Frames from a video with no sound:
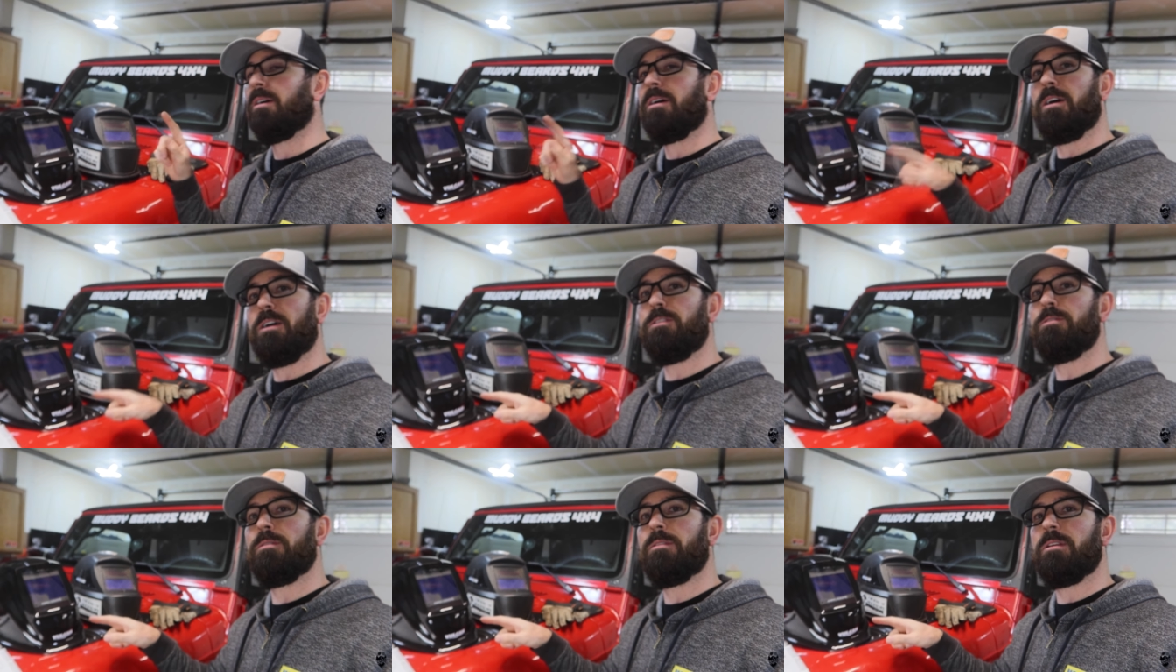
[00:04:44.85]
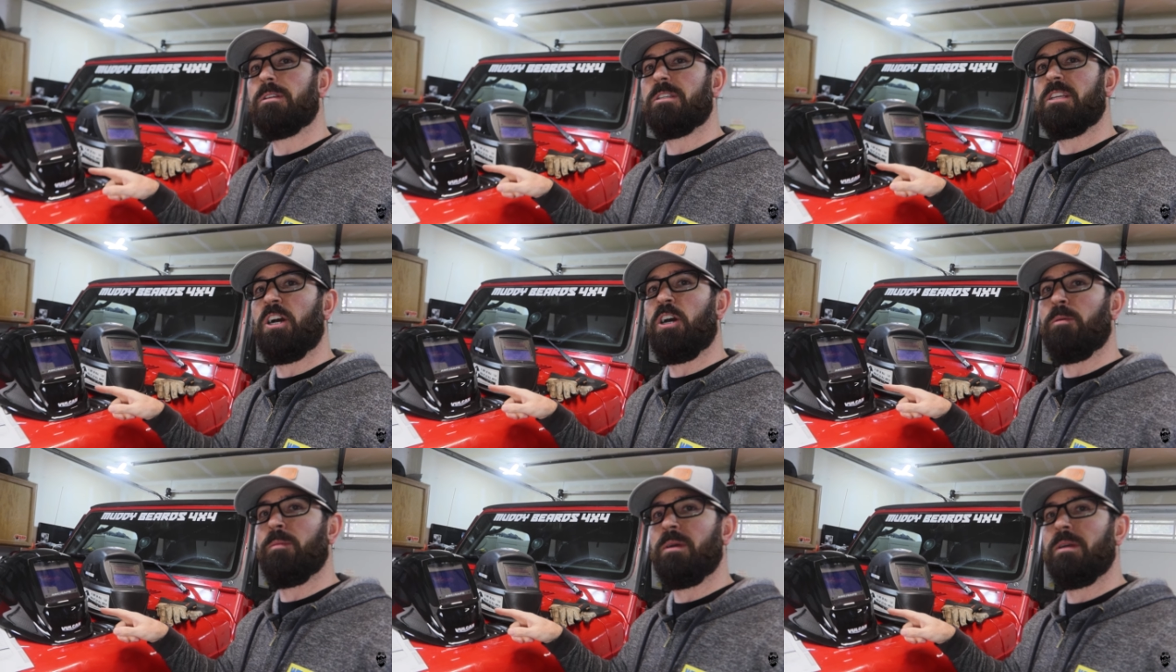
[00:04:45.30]
under this
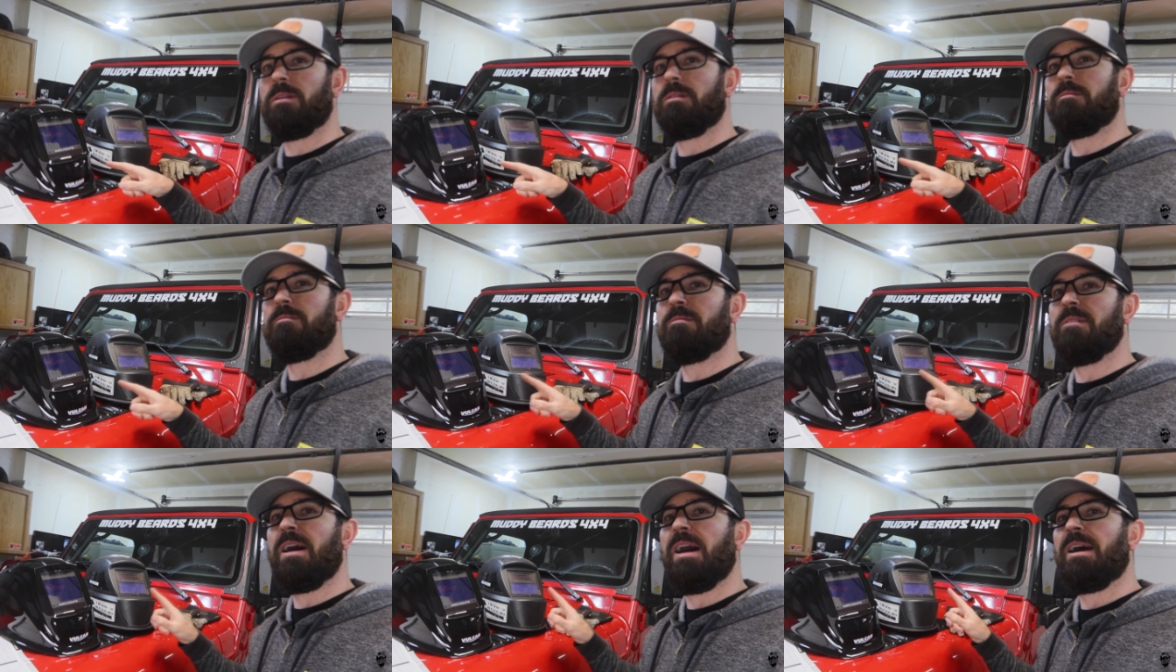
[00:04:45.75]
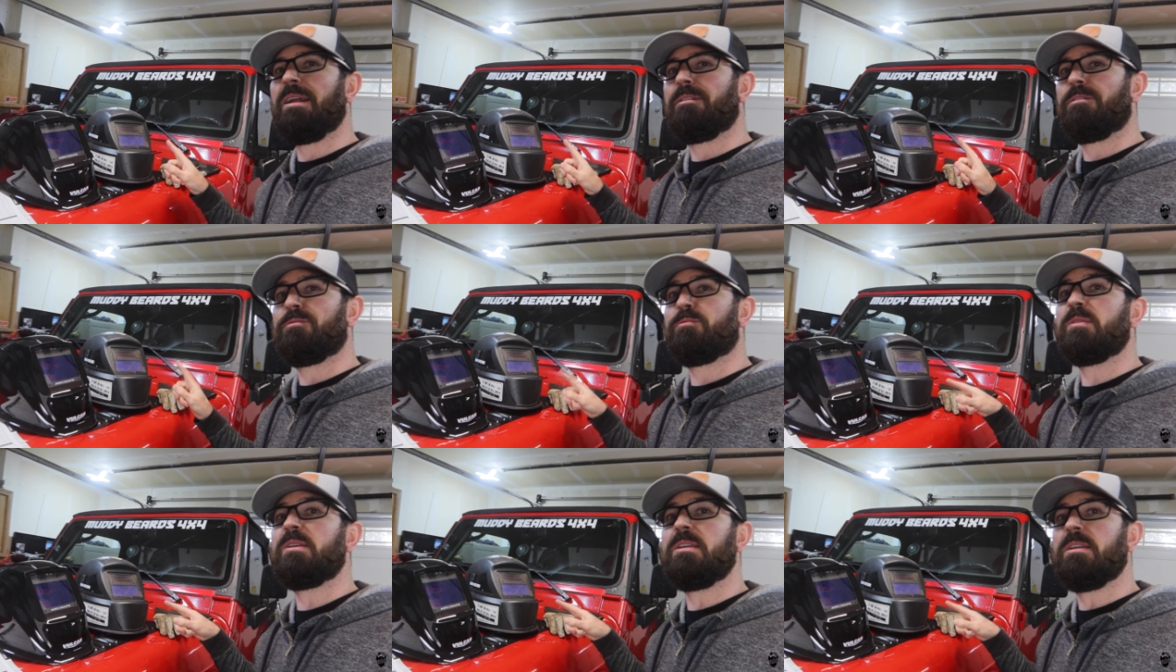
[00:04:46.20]
helmet, not
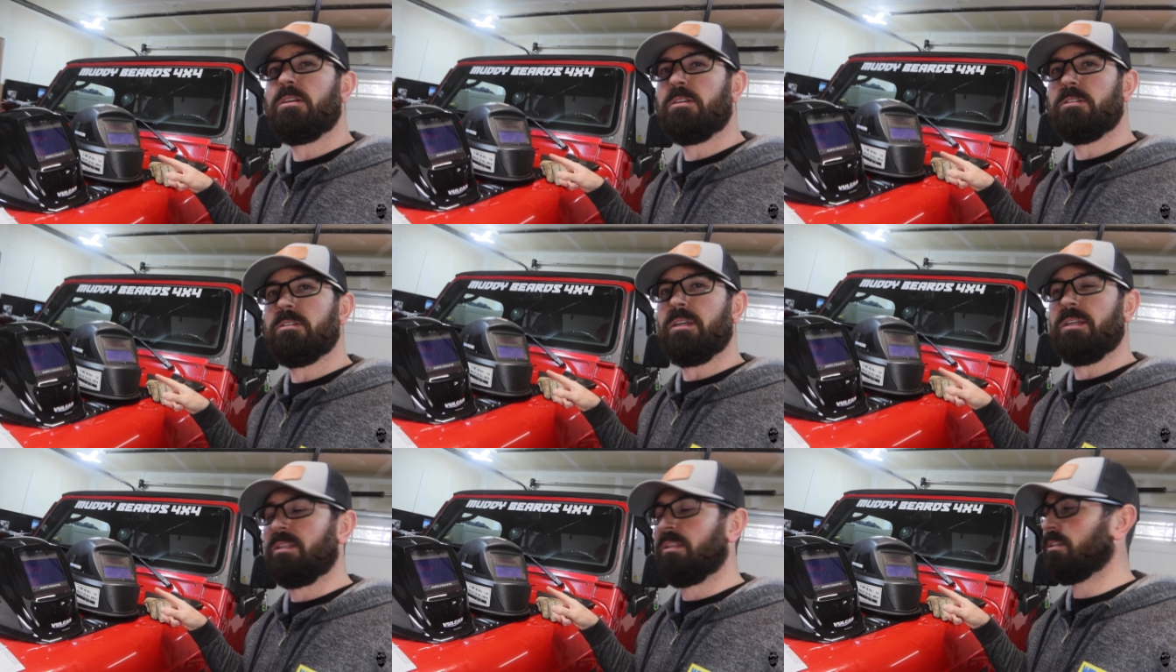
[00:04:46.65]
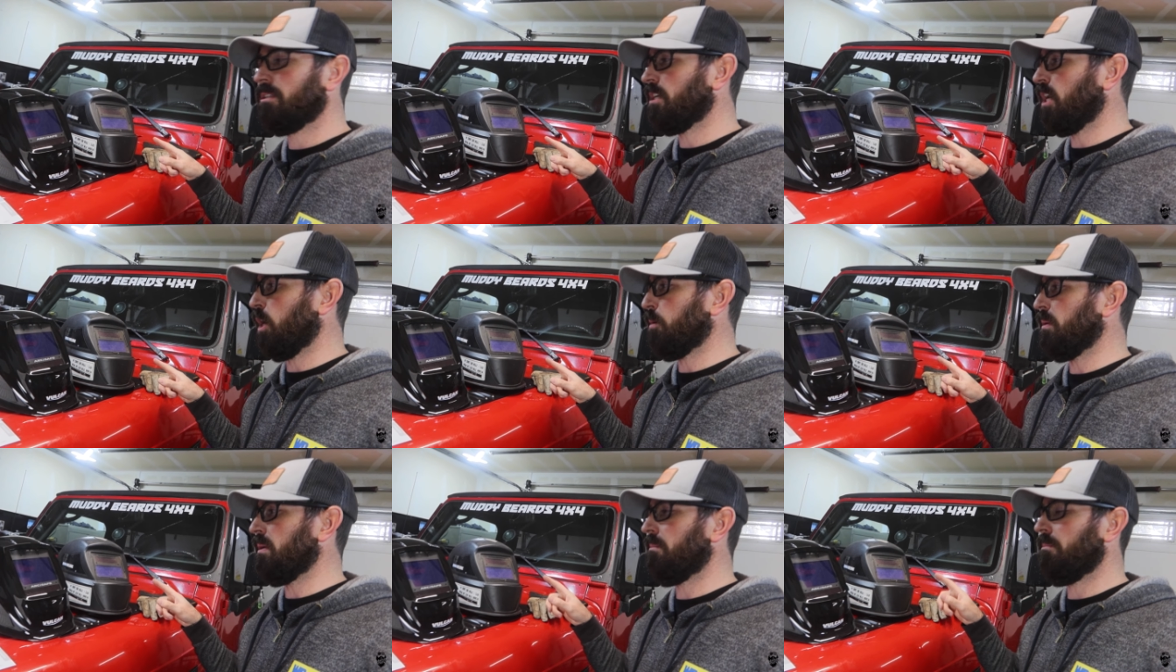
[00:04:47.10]
three years like this
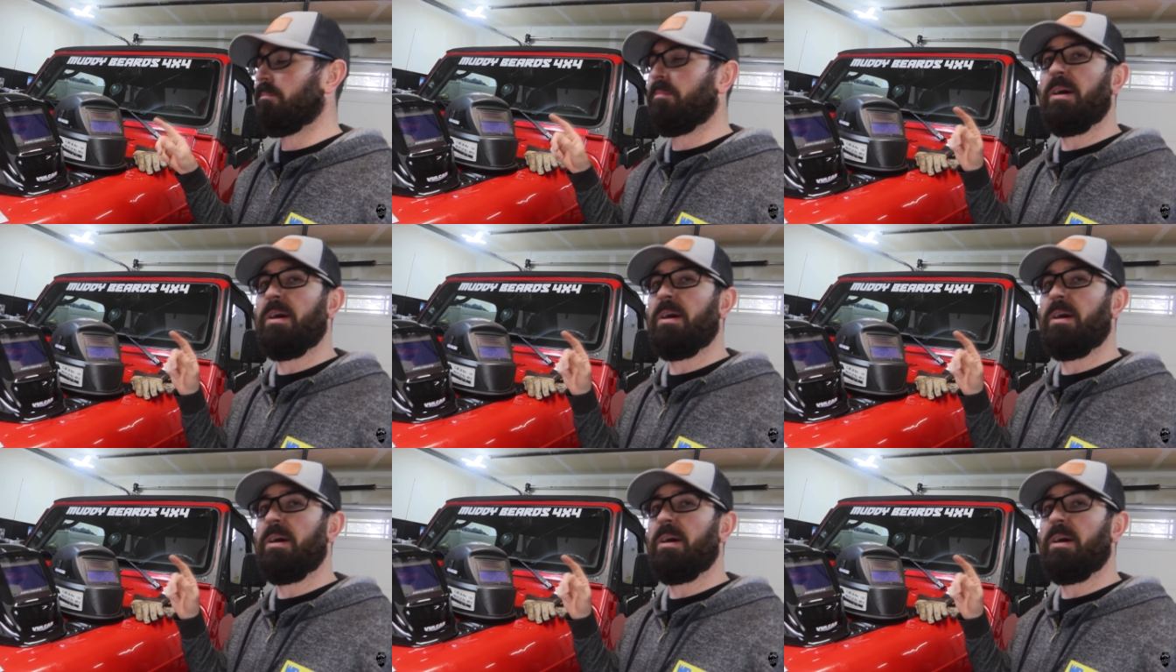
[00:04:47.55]
helmet.